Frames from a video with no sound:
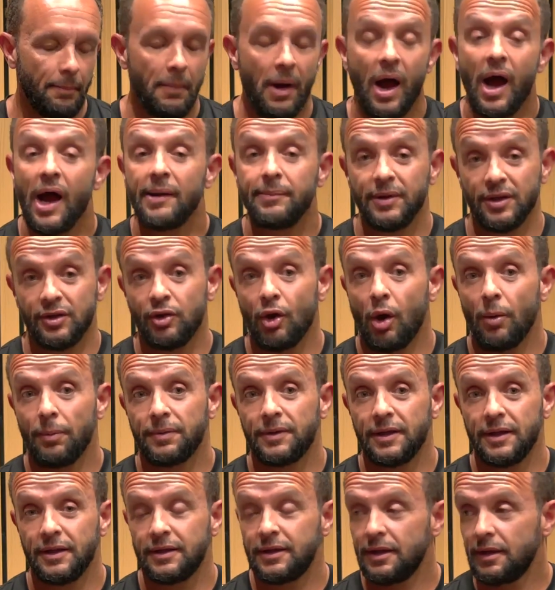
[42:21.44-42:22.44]
I'm
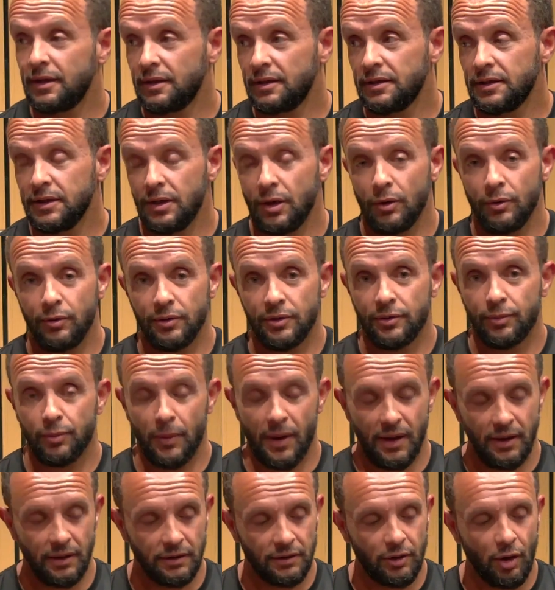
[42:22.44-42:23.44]
adopted, and it was
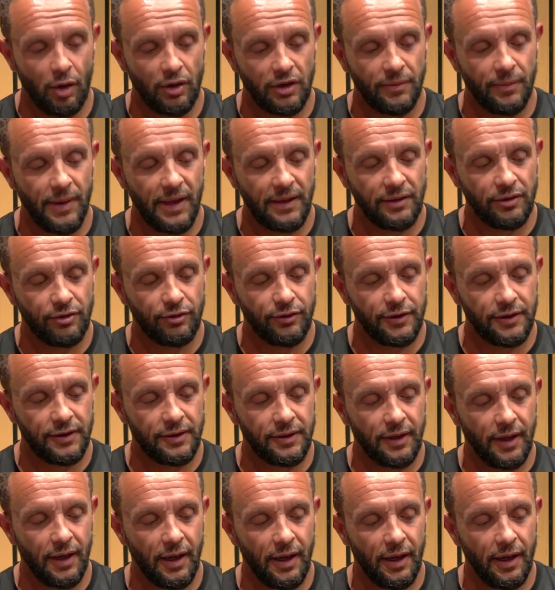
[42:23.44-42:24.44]
well documented.
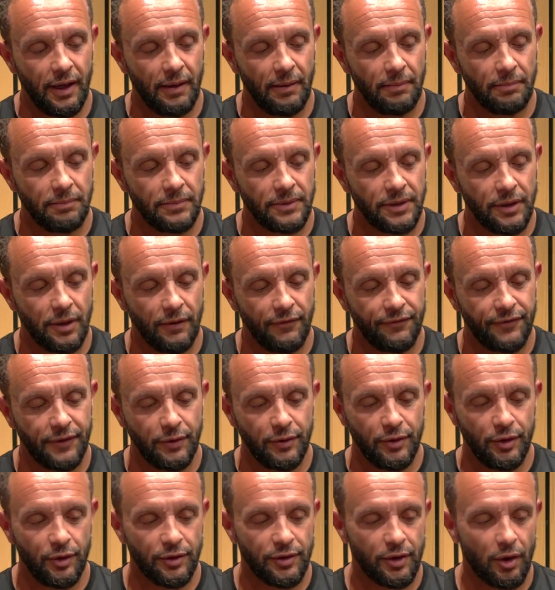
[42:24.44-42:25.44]
A few
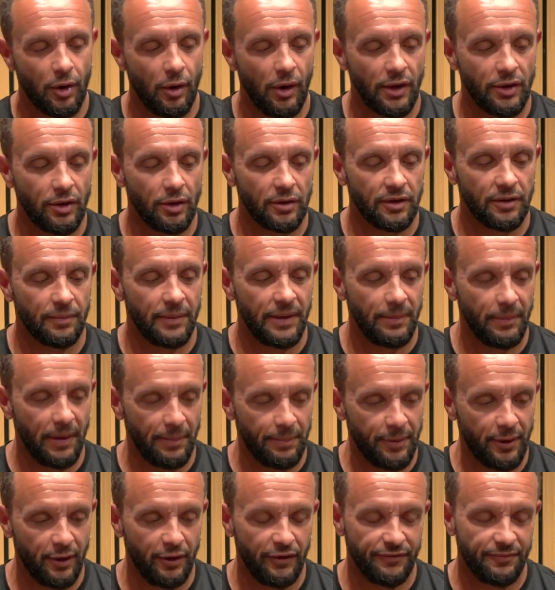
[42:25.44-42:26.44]
years ago, I got to meet my
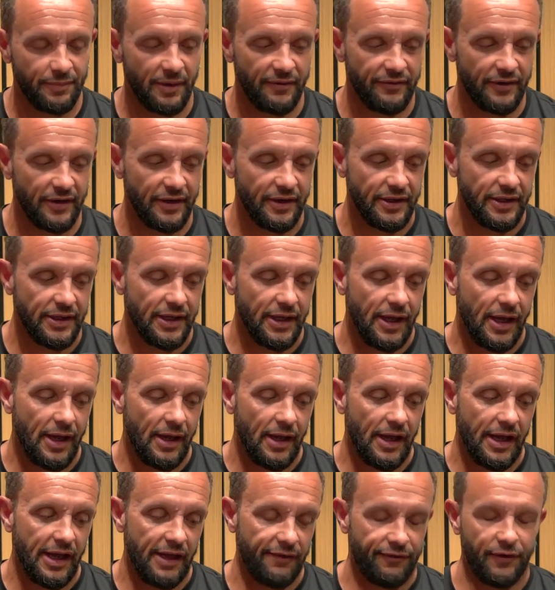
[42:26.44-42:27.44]
birth mother.
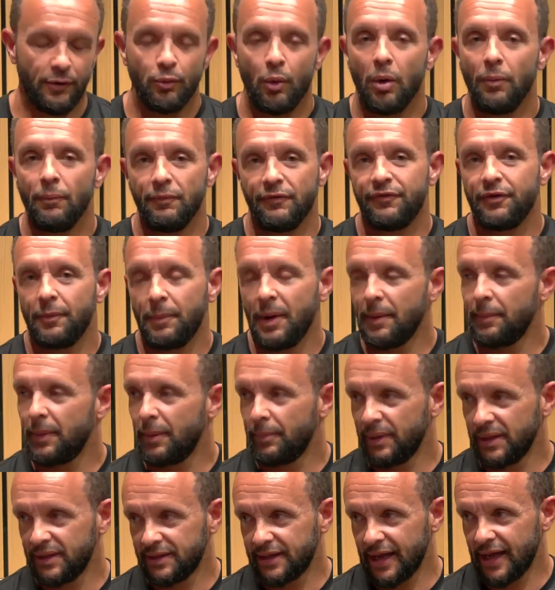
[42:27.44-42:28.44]
If it weren't for my mum
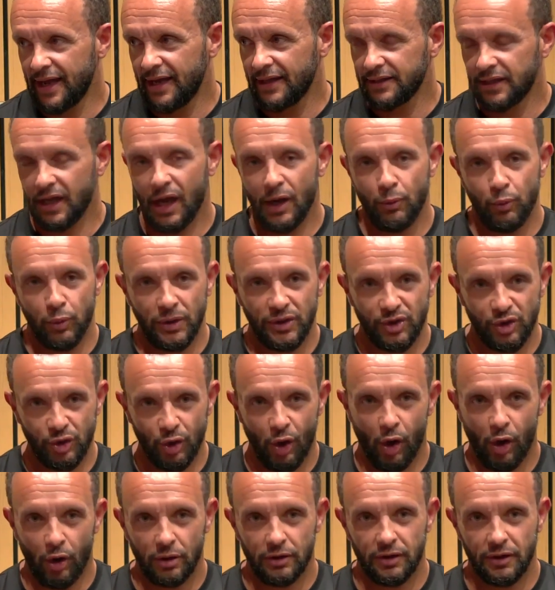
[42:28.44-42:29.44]
and dad, I would
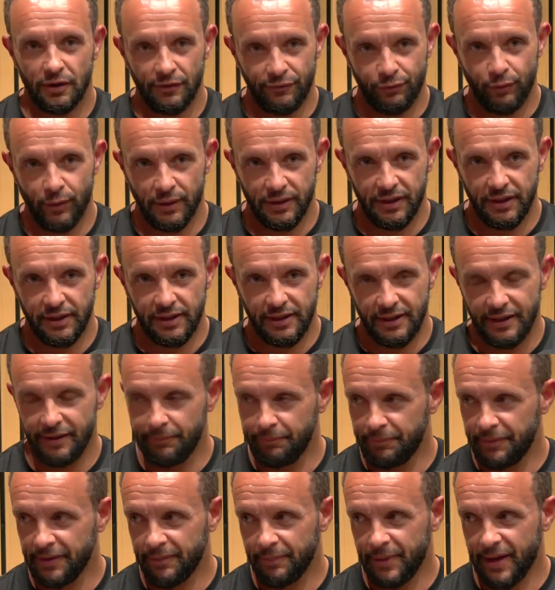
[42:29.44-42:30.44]
not have won an
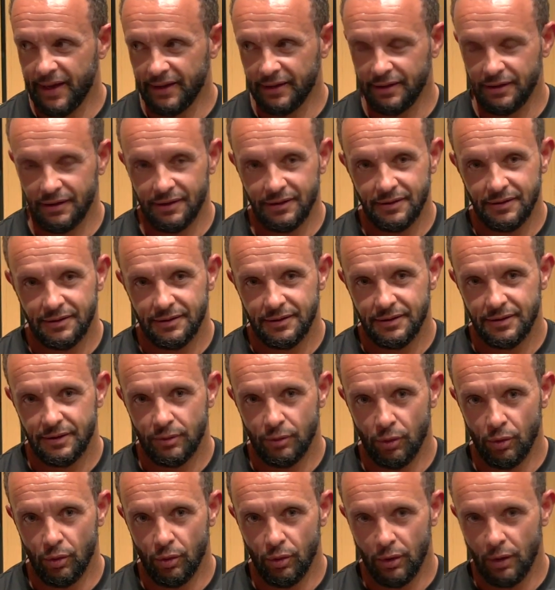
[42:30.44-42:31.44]
Olympic medal
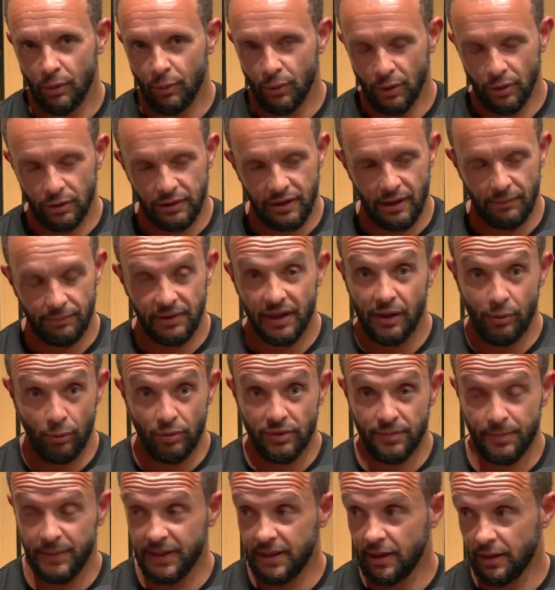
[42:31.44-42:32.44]
or a world champ. It was
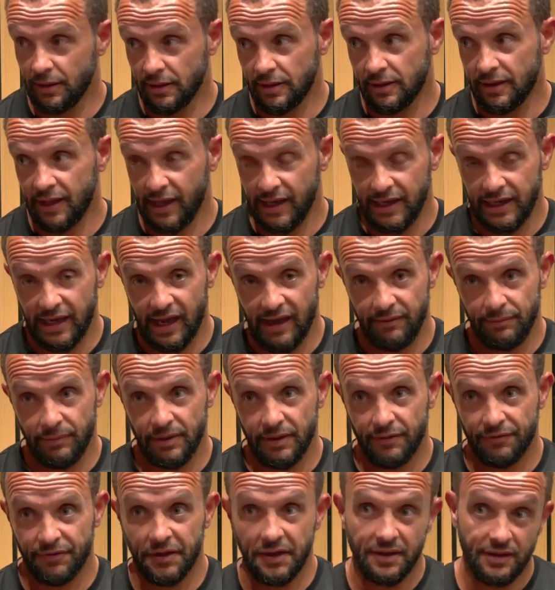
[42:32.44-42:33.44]
because they gave me
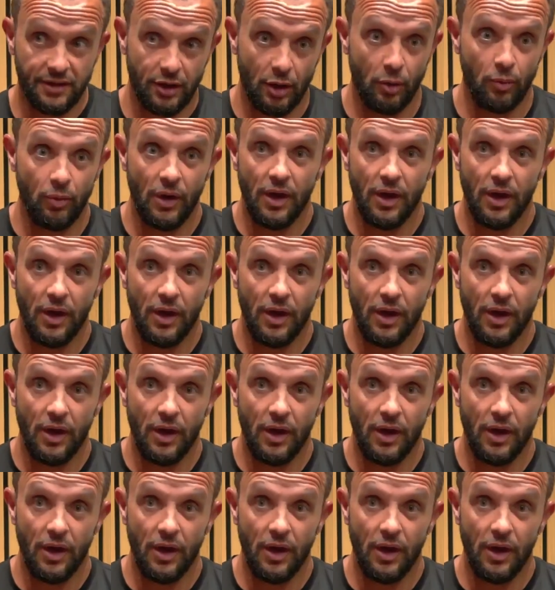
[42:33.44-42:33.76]
the thing. So